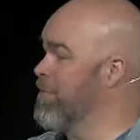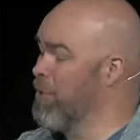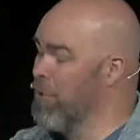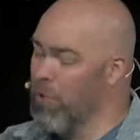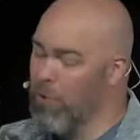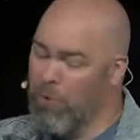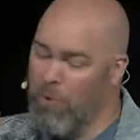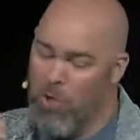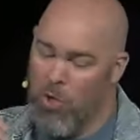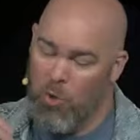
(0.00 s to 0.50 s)

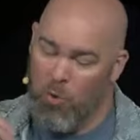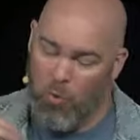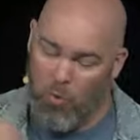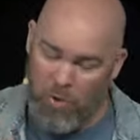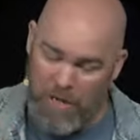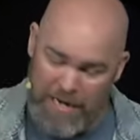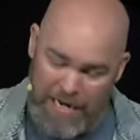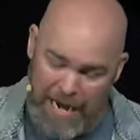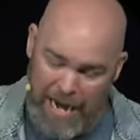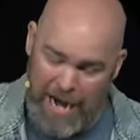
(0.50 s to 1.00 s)
to,
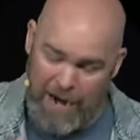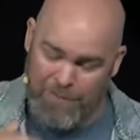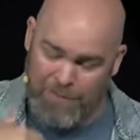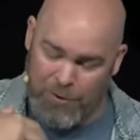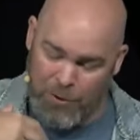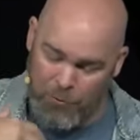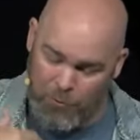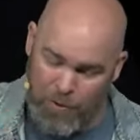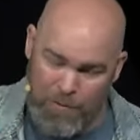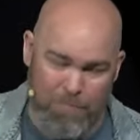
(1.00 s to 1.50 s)
we have
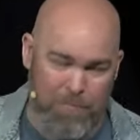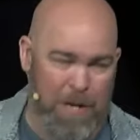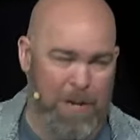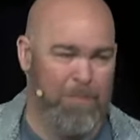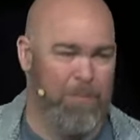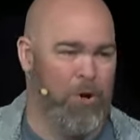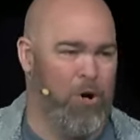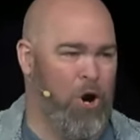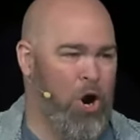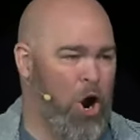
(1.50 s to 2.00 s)
to
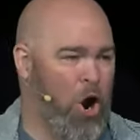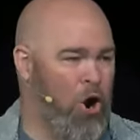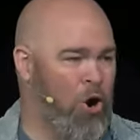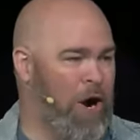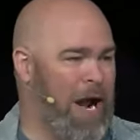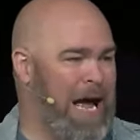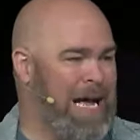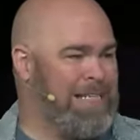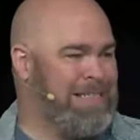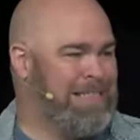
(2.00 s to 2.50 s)
remember our
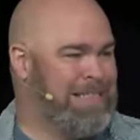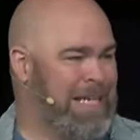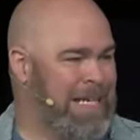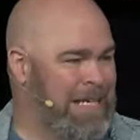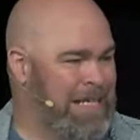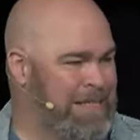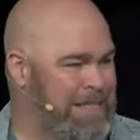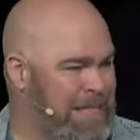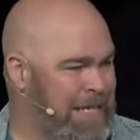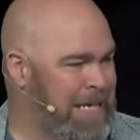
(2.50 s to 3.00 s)

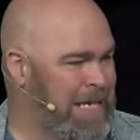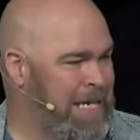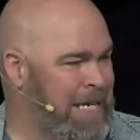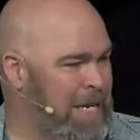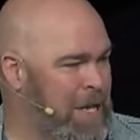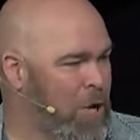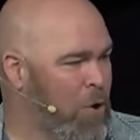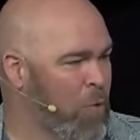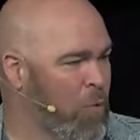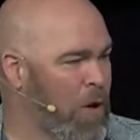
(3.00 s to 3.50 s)
identity.
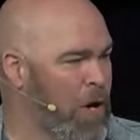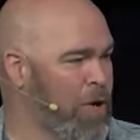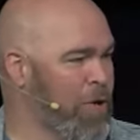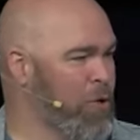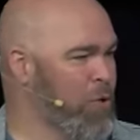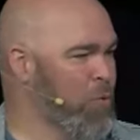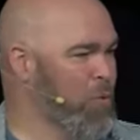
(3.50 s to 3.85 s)
Where do